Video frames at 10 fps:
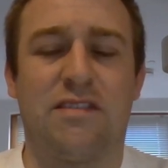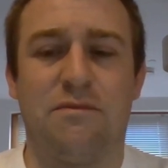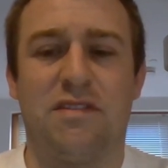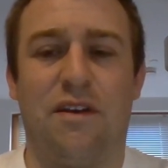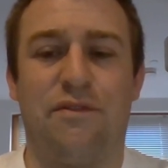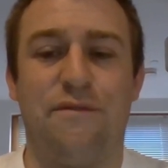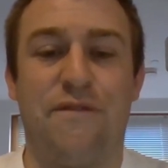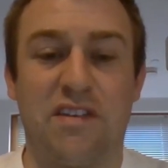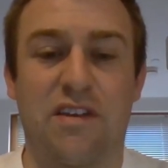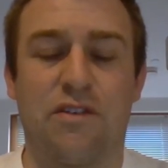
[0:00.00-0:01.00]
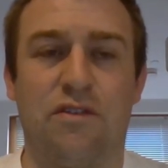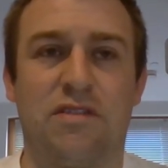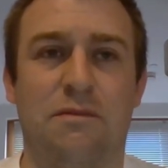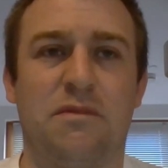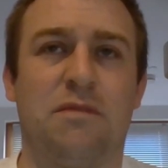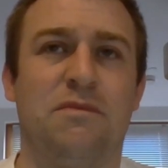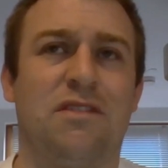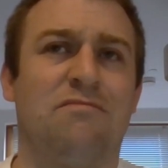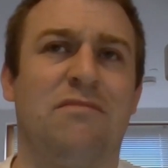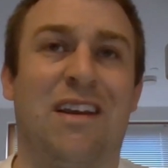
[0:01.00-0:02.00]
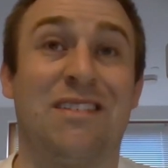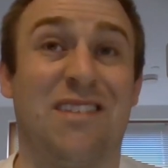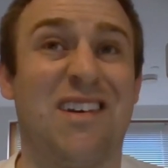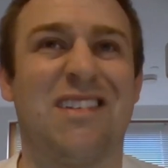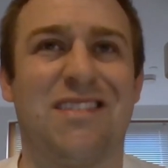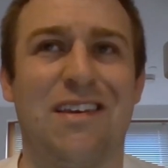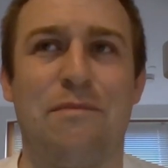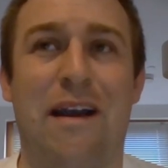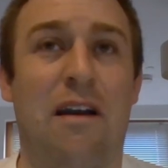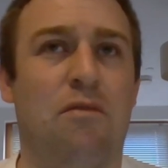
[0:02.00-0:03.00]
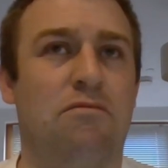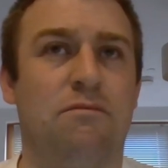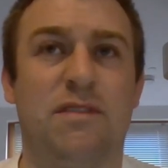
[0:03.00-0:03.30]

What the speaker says: themselves in physical symptoms and anxiety about